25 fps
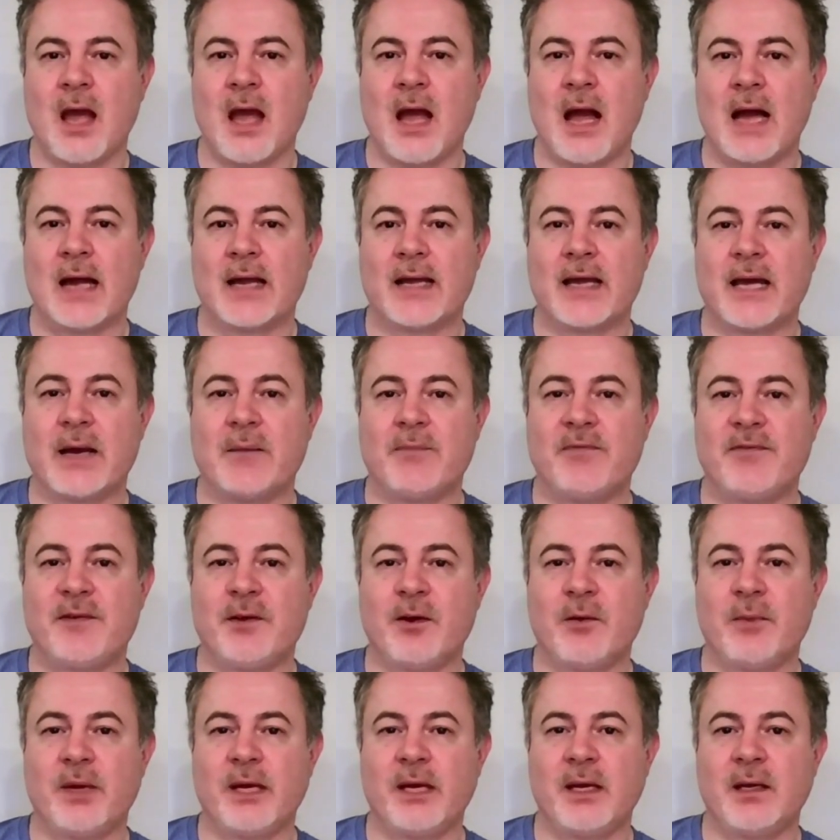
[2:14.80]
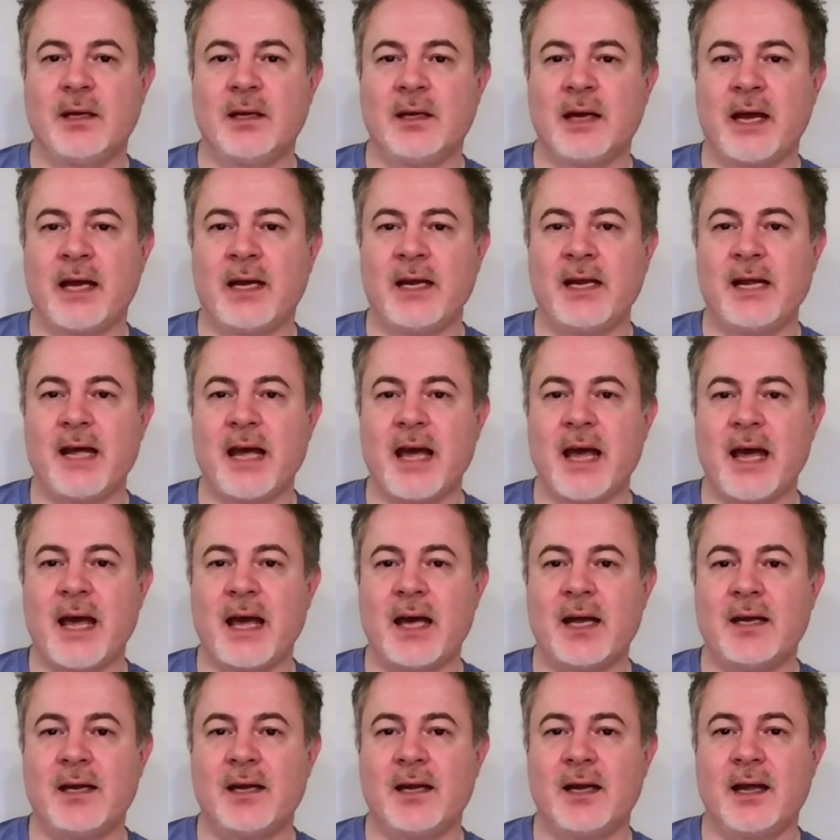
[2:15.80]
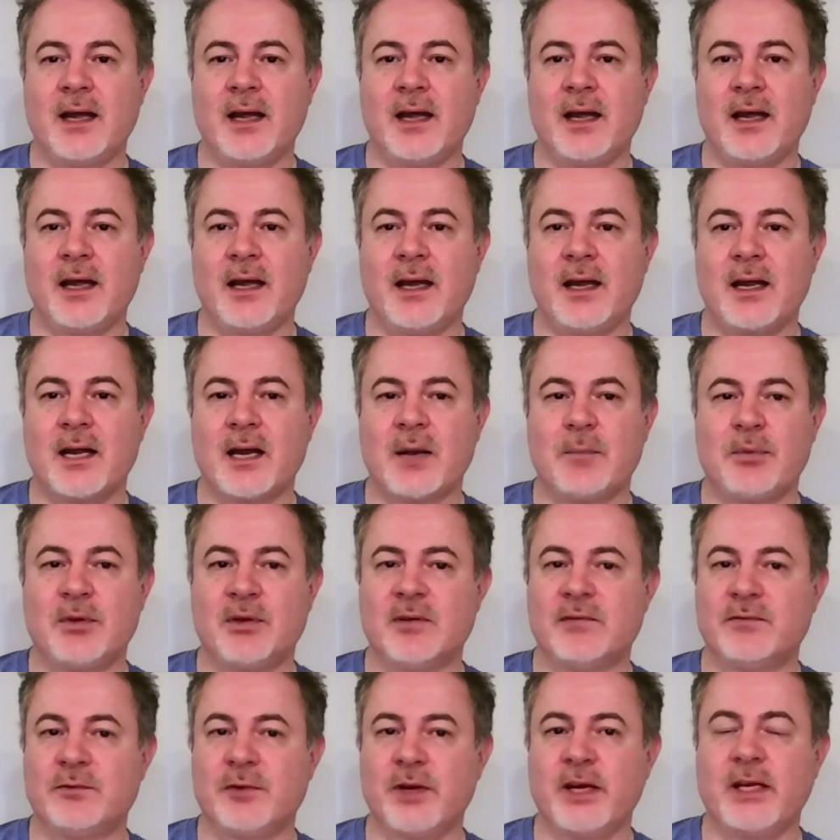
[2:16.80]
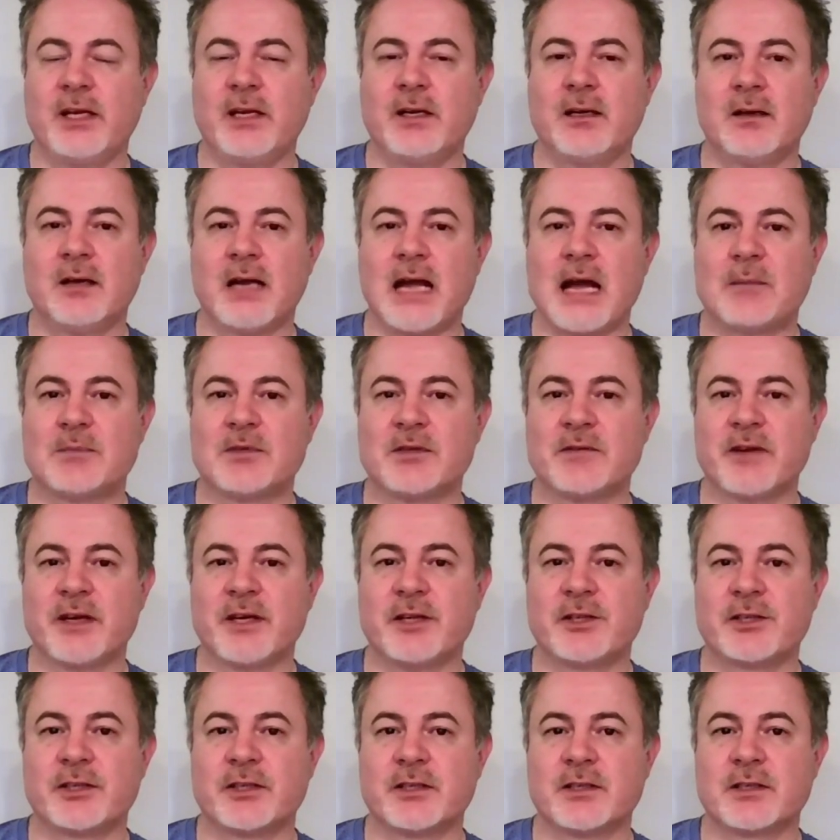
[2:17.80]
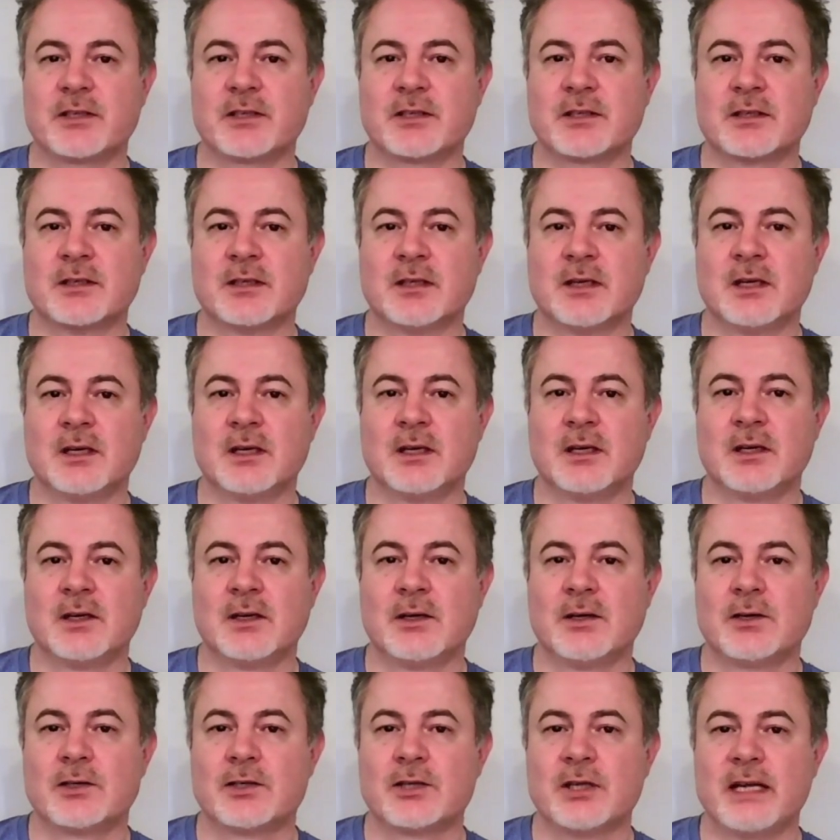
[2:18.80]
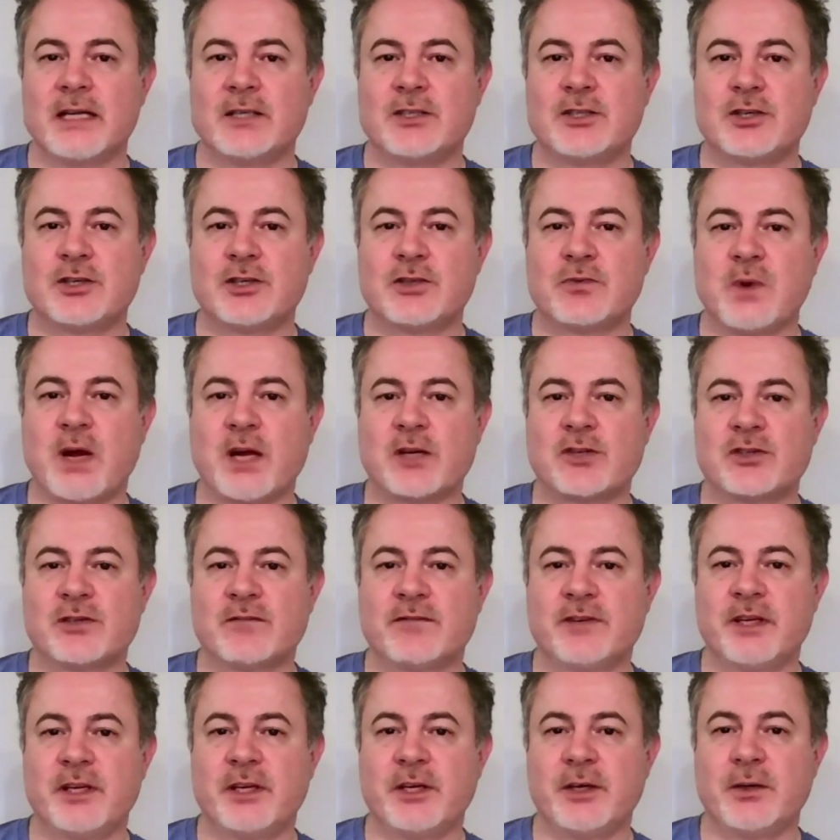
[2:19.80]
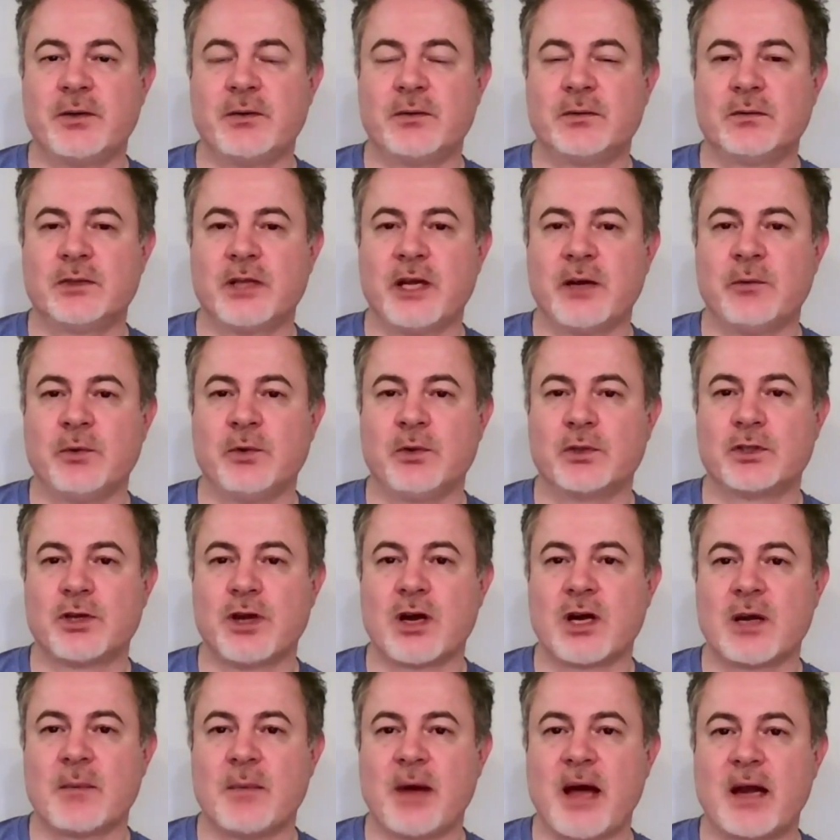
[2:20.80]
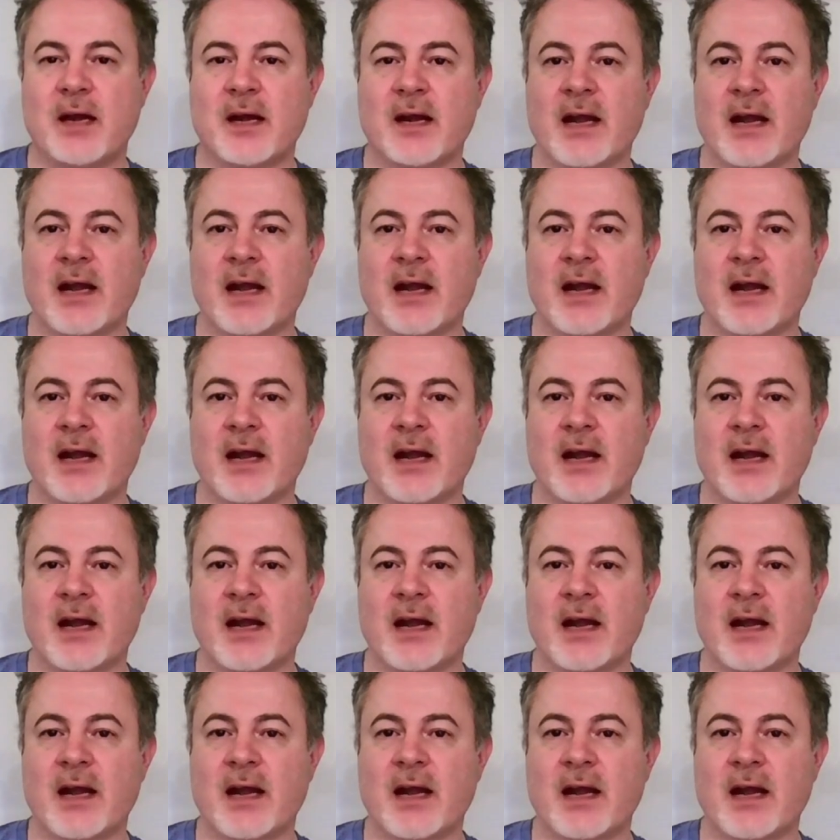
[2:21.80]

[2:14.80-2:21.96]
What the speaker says: I kept filming and he had a couple of really good observations. So let's just watch the video and we'll talk about it